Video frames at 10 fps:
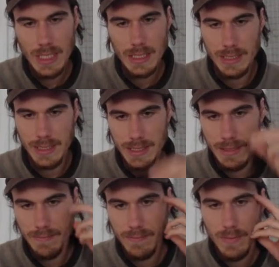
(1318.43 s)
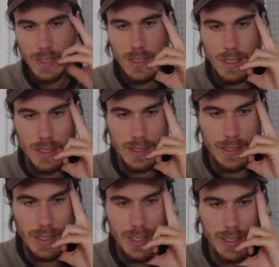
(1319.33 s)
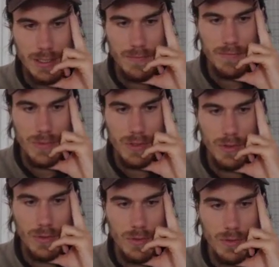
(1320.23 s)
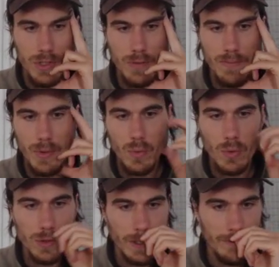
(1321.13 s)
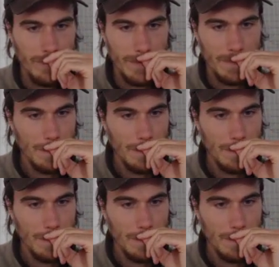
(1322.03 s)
I'll highlight it. Are designed to be ward off.